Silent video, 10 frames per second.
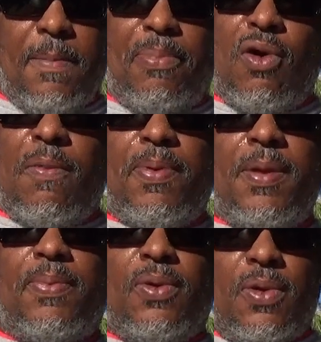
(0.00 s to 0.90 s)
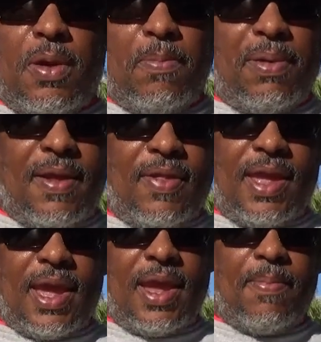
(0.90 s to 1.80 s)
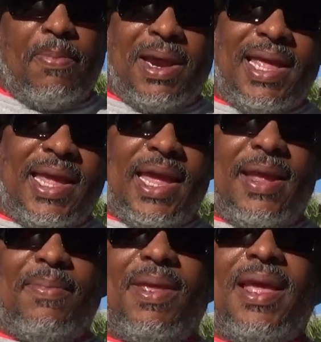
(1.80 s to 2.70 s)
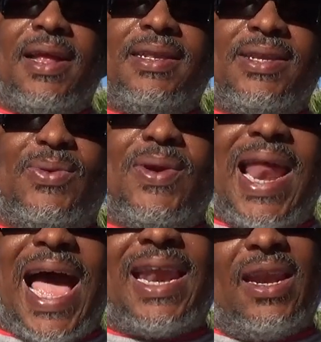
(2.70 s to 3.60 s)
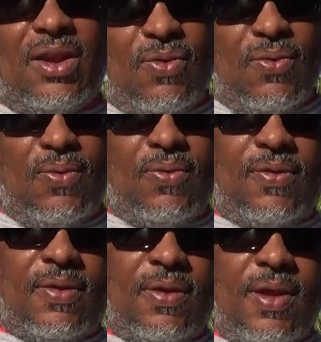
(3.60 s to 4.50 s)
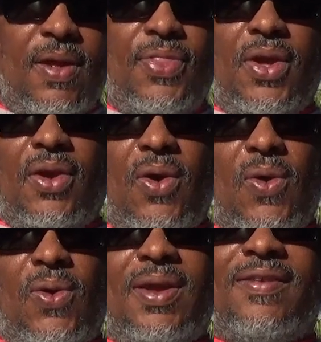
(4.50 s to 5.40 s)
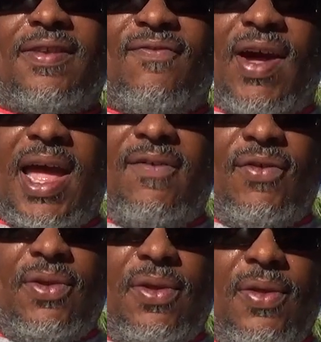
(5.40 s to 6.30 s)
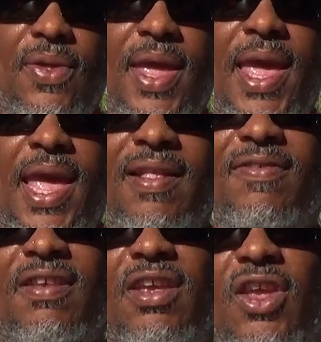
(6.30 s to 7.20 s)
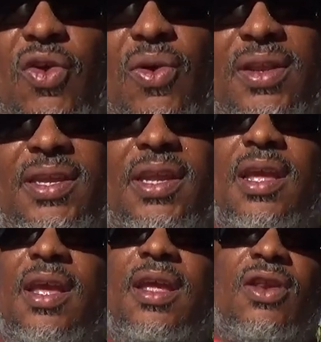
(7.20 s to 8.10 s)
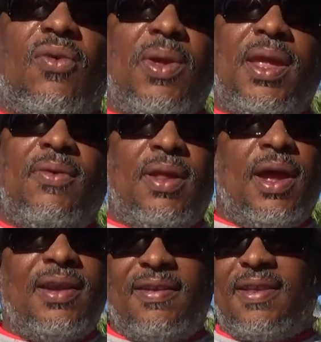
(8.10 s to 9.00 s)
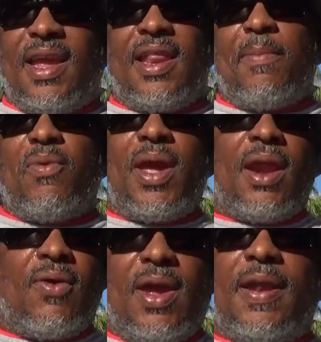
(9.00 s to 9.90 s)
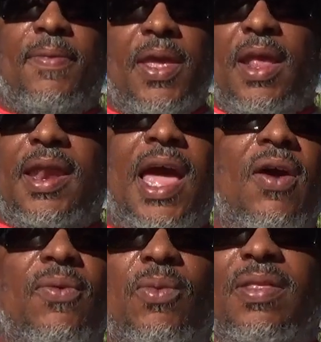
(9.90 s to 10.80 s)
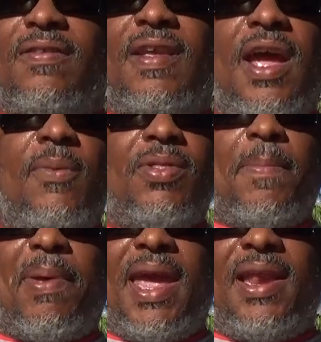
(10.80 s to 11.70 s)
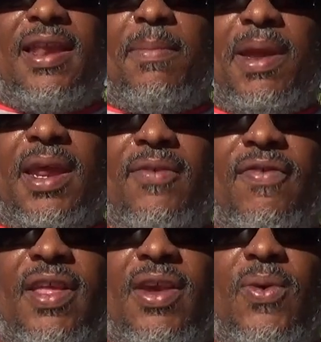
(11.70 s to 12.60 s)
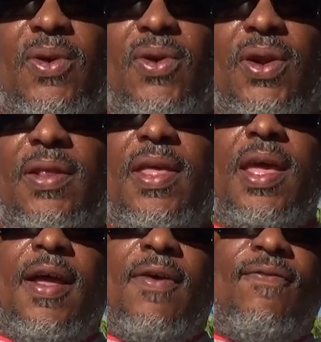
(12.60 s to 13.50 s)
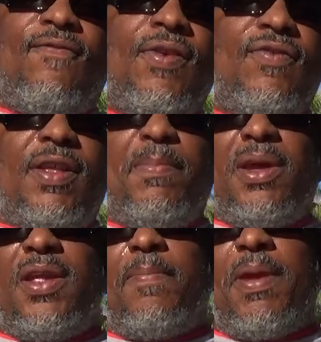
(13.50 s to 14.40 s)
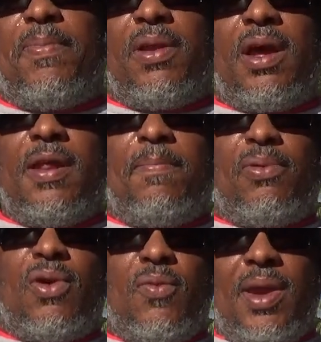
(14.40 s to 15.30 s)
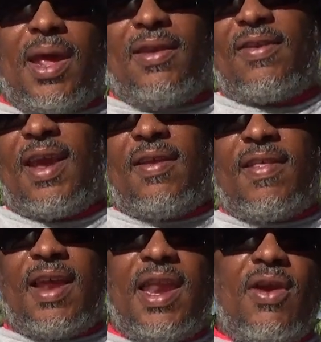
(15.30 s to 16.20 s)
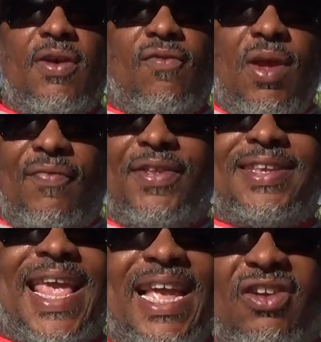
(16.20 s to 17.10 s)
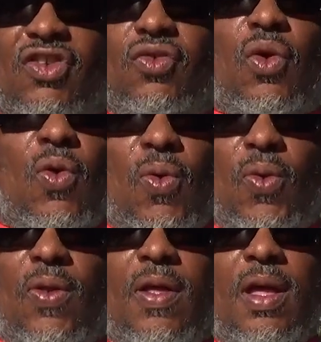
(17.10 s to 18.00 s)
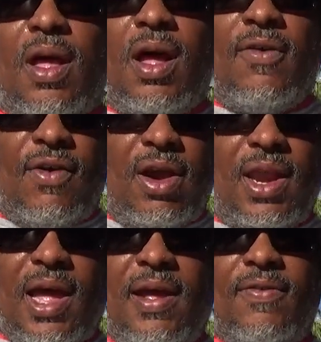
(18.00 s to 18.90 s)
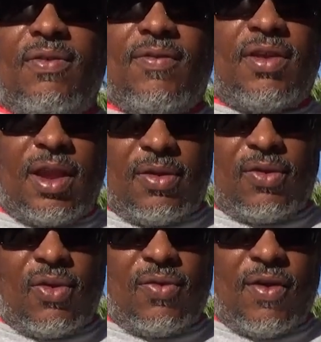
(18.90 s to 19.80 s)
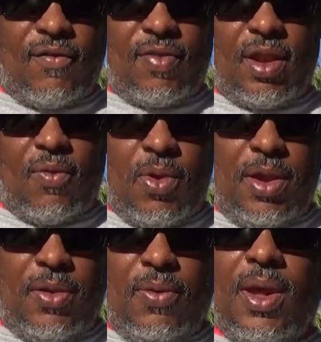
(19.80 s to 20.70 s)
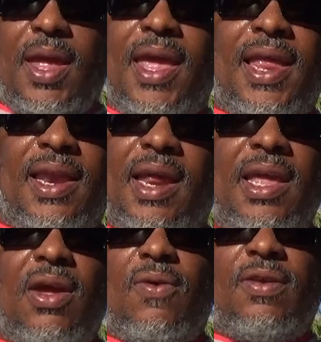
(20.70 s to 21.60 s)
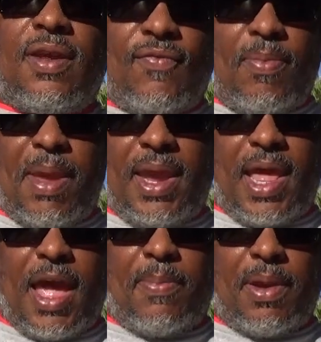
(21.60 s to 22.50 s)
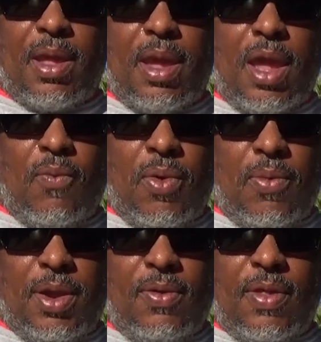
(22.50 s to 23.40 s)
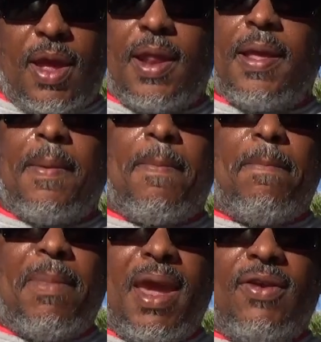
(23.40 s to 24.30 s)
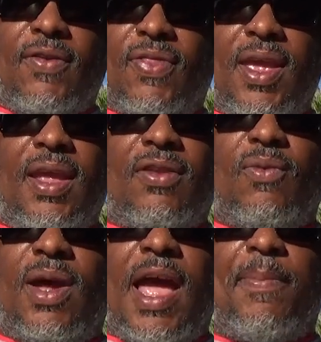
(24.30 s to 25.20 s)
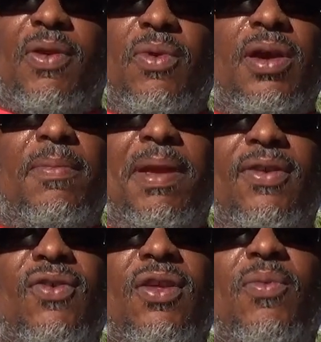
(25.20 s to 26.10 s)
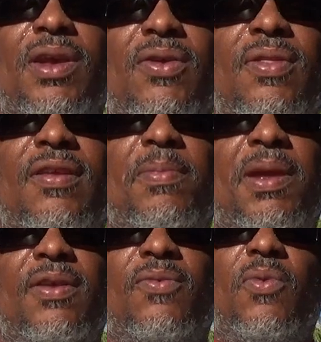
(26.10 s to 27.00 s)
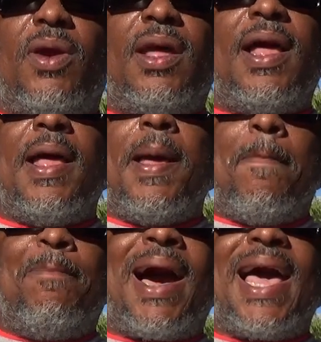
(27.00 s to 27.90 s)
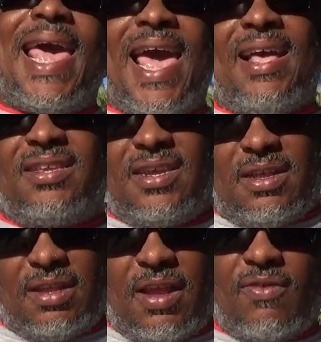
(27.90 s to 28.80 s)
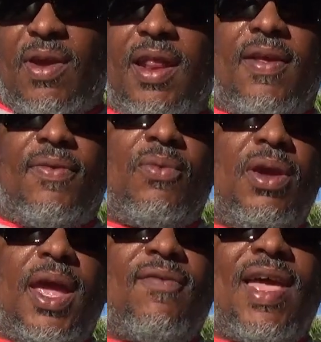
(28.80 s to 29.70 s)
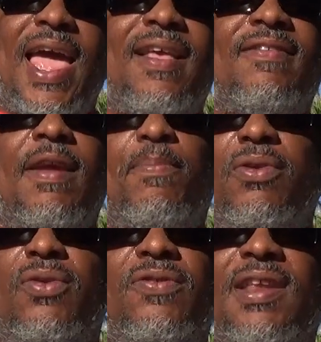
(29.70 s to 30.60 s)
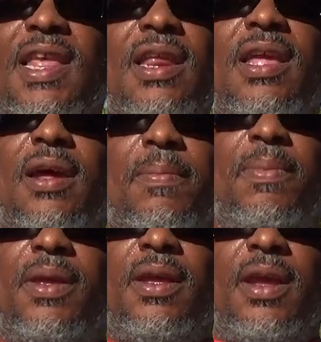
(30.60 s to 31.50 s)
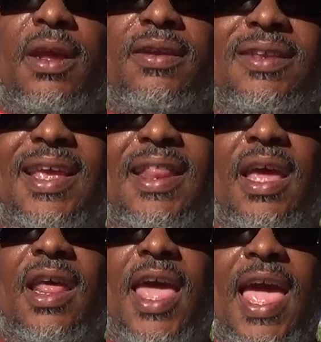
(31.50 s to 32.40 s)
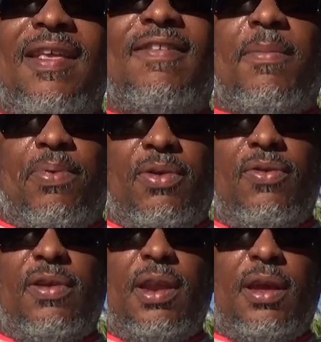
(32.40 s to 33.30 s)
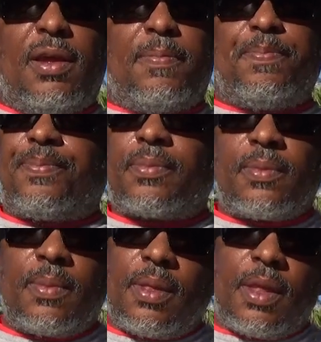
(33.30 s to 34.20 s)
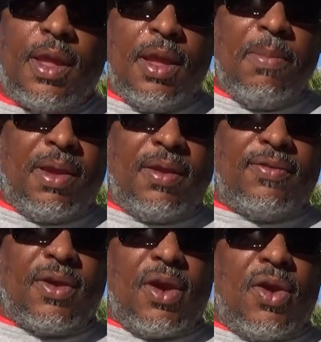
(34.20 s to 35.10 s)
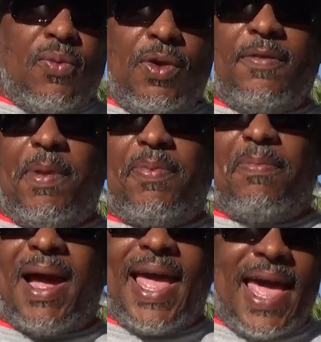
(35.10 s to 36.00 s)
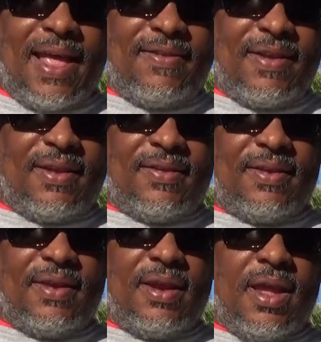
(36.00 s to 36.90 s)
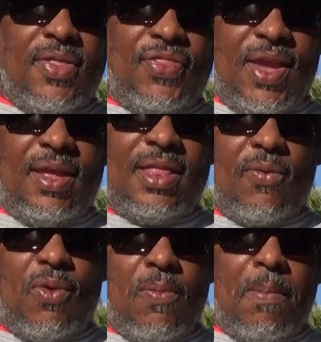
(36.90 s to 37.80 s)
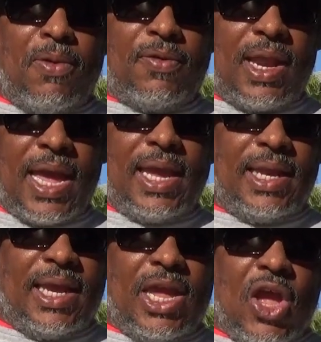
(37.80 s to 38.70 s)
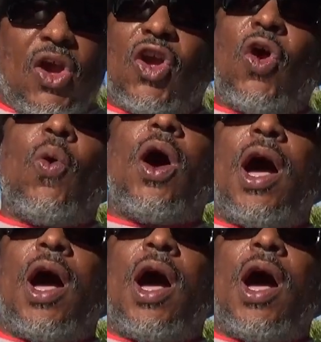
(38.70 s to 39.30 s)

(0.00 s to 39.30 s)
Poor people play the game, money game to not lose. Their goal is survival and security. You know, we understand that, but we got to go ahead and now with this time, with the pandemic and everything going on, and 50 million people unemployed, we got to change that narrative. We have to take control of our lives. We have to take control of everything that we do and let it go. Just have to make it happen. And when we do that, major things will happen. And we're going to make sure that we do this because we want to buy assets. That's right. We have asset producing income. You understand that? Asset producing income. Because rich people buy assets, things that will most likely go